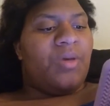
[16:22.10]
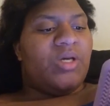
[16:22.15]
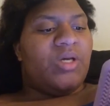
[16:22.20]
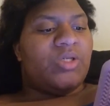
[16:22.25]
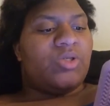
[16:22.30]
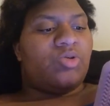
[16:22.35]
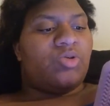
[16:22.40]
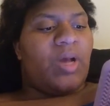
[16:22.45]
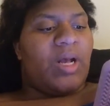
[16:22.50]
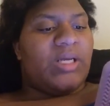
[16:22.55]

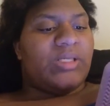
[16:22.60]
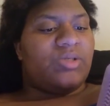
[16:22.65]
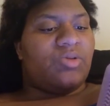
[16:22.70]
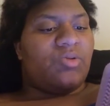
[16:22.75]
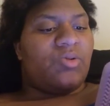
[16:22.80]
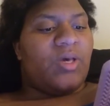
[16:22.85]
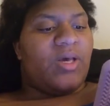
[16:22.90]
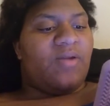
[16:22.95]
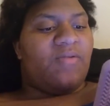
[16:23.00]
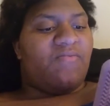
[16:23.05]
Miz tries
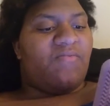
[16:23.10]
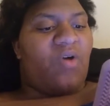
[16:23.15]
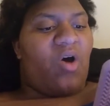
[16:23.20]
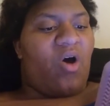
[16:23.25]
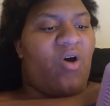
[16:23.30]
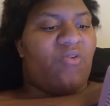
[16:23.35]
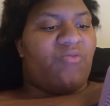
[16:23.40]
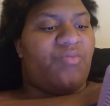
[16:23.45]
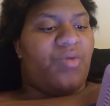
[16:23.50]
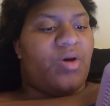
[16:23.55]
to get
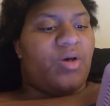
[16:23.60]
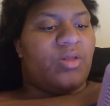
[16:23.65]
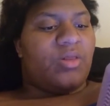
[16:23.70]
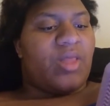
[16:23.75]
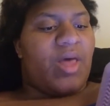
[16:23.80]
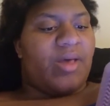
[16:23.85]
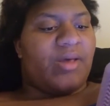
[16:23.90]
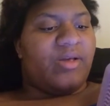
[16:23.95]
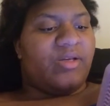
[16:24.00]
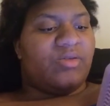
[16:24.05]
involved,
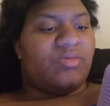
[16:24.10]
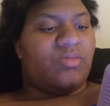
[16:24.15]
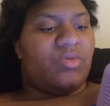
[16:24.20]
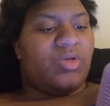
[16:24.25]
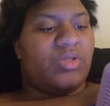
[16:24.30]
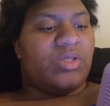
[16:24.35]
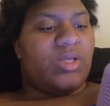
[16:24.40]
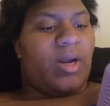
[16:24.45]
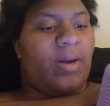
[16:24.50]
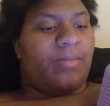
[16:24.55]
but that gives
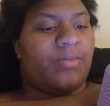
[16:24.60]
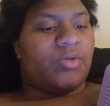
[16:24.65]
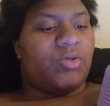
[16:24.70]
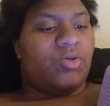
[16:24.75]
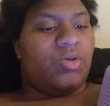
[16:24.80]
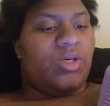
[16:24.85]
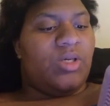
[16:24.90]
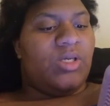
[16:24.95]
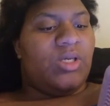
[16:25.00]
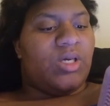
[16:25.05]
Maurice an
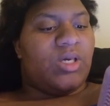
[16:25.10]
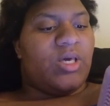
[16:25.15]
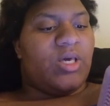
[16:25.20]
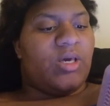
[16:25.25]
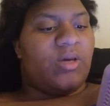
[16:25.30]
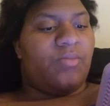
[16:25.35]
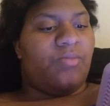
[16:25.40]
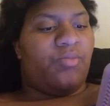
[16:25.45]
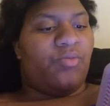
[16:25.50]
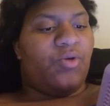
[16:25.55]
opportunity to
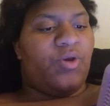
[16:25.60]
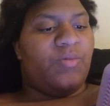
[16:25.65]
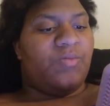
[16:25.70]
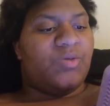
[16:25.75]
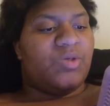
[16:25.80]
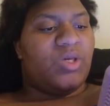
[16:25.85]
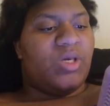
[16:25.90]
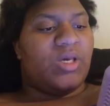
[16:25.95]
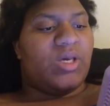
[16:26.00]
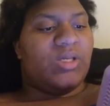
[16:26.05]
kick Brie,
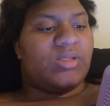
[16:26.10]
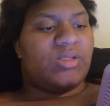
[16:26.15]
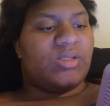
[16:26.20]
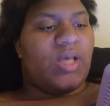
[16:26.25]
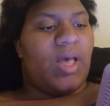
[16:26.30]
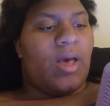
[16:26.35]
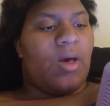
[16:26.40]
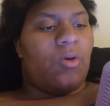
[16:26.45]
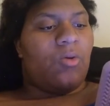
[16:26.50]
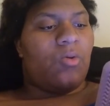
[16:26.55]
but she
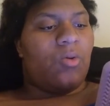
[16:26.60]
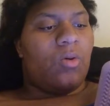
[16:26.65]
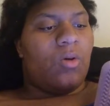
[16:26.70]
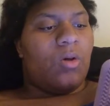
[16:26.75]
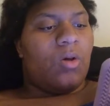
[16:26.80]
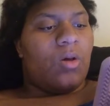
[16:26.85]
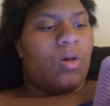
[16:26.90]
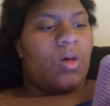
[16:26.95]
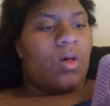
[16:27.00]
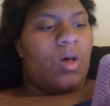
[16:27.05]
kicks out.
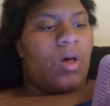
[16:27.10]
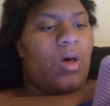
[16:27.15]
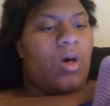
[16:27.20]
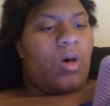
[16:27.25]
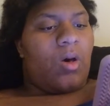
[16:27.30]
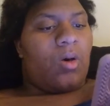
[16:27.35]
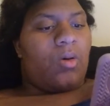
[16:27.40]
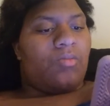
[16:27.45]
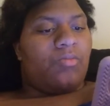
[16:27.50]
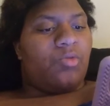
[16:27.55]

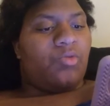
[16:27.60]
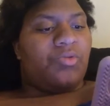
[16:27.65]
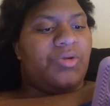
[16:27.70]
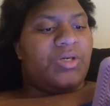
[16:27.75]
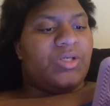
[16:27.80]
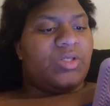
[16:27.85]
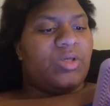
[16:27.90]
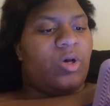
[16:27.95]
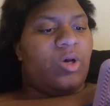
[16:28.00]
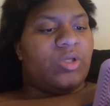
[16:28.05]

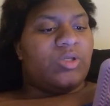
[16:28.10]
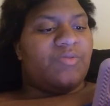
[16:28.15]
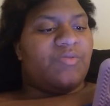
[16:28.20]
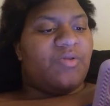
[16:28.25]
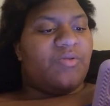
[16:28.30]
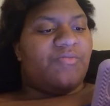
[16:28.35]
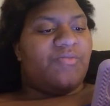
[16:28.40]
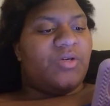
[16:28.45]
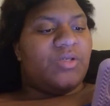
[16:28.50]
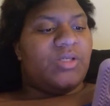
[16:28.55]
Maurice goes
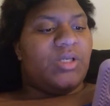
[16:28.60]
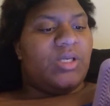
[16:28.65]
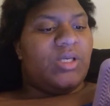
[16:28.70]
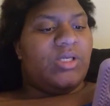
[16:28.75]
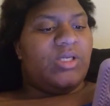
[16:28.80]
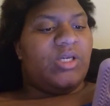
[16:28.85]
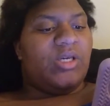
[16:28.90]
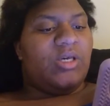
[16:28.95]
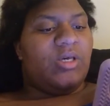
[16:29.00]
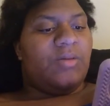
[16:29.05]
for the fancy
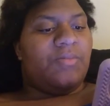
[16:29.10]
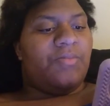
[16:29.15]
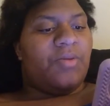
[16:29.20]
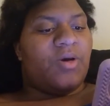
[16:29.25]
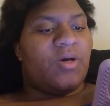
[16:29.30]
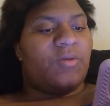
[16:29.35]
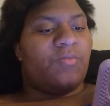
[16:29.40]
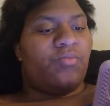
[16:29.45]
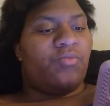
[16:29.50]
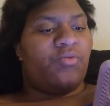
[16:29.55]
DT,
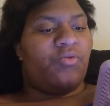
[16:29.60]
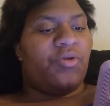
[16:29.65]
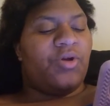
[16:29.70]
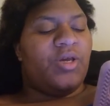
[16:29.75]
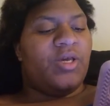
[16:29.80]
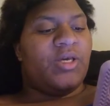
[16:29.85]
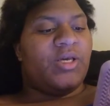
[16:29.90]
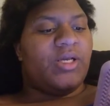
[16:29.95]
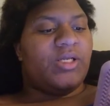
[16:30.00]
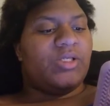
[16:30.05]
but
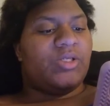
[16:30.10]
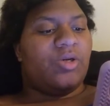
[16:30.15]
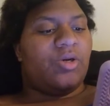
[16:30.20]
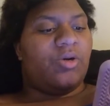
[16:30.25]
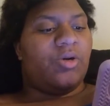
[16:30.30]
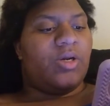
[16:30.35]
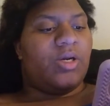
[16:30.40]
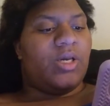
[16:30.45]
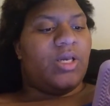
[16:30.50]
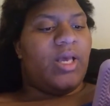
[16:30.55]
Brie gets
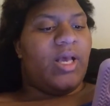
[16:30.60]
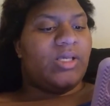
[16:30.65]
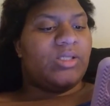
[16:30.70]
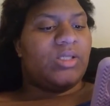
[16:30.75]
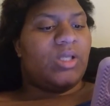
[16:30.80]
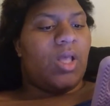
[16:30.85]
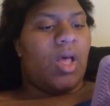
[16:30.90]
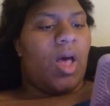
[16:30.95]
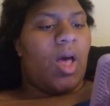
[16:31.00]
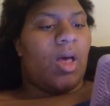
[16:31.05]
her in a
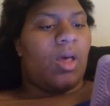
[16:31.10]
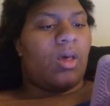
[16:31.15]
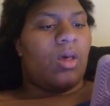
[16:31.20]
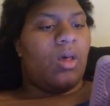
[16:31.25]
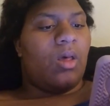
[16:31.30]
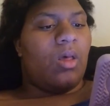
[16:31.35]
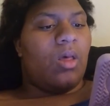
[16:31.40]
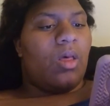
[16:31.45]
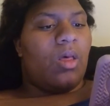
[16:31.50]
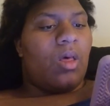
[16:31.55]
yes lock.
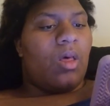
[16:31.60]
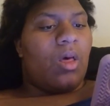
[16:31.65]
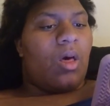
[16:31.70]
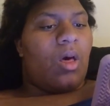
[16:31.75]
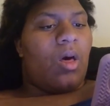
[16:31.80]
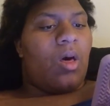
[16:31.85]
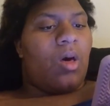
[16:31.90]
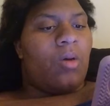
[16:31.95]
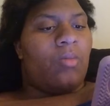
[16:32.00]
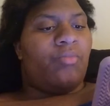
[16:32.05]

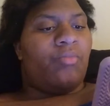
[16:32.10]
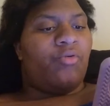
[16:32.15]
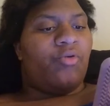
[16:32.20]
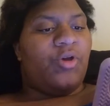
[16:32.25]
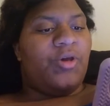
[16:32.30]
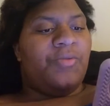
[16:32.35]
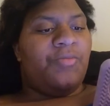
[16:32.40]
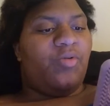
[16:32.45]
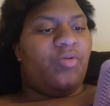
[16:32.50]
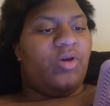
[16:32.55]

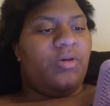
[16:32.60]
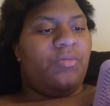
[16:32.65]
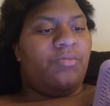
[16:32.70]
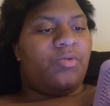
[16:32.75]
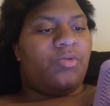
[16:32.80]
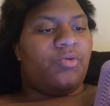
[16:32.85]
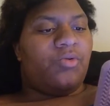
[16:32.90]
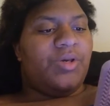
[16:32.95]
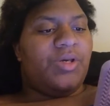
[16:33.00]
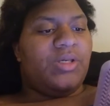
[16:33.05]
Brie
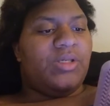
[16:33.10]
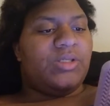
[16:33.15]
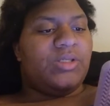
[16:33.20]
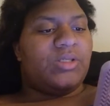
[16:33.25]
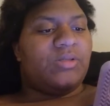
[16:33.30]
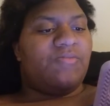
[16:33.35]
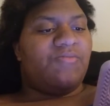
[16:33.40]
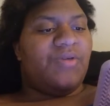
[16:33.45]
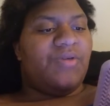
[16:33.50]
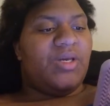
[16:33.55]
beat
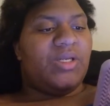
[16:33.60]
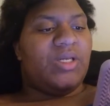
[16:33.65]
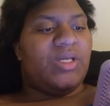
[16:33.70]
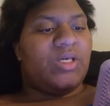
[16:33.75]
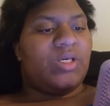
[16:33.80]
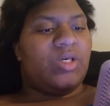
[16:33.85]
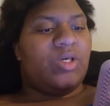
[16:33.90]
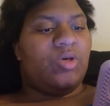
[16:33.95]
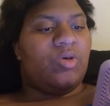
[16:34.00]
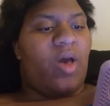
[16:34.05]
Maurice via
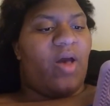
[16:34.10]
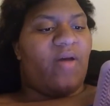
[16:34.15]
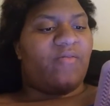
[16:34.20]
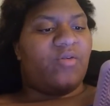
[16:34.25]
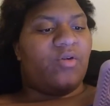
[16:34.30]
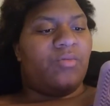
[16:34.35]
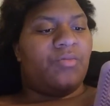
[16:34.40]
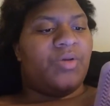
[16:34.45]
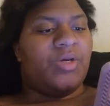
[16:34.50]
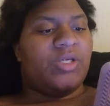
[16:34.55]
DQ
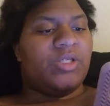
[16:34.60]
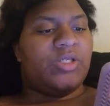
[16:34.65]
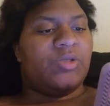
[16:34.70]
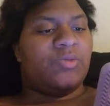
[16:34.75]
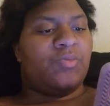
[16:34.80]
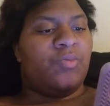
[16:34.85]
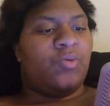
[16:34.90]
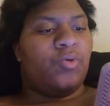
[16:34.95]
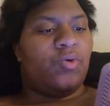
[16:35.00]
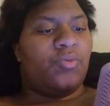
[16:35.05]
after
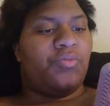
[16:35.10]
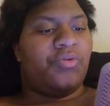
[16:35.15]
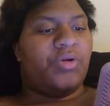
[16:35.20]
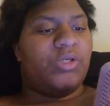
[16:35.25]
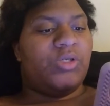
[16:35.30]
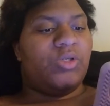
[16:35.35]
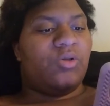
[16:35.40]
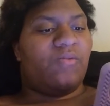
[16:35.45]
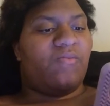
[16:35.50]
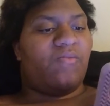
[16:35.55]
Miz pulled
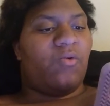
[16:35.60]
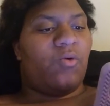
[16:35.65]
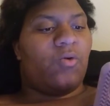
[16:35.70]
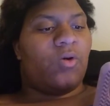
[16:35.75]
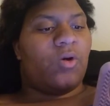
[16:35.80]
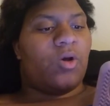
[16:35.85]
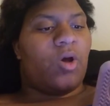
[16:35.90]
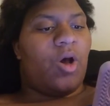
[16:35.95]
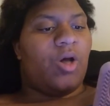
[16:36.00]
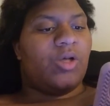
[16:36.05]
Brie to the
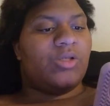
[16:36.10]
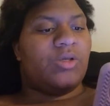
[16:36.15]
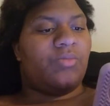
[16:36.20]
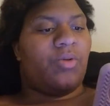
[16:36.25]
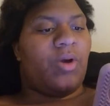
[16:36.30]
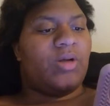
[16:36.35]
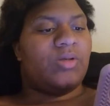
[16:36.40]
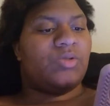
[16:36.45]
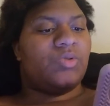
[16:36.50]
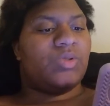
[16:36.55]
floor,
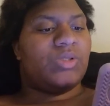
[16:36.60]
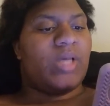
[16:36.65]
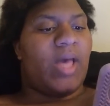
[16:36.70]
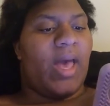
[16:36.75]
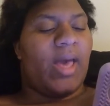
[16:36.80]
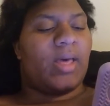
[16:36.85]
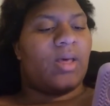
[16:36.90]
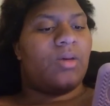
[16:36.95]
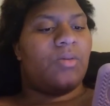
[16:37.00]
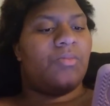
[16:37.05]
causing Braun to
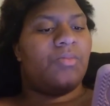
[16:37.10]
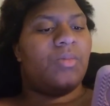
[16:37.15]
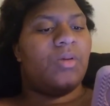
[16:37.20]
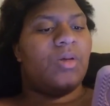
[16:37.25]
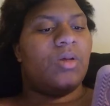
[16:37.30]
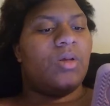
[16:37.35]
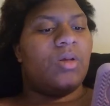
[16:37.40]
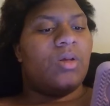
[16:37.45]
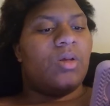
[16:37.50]
attack him.